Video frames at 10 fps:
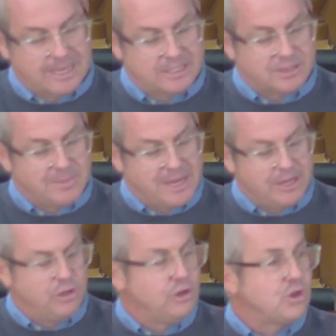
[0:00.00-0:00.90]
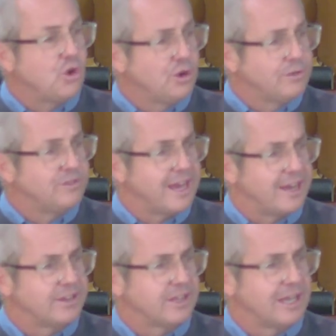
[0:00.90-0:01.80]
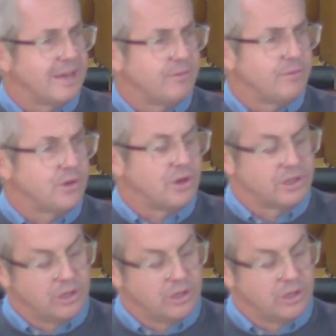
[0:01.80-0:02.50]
as a man who could have doubted the love of God.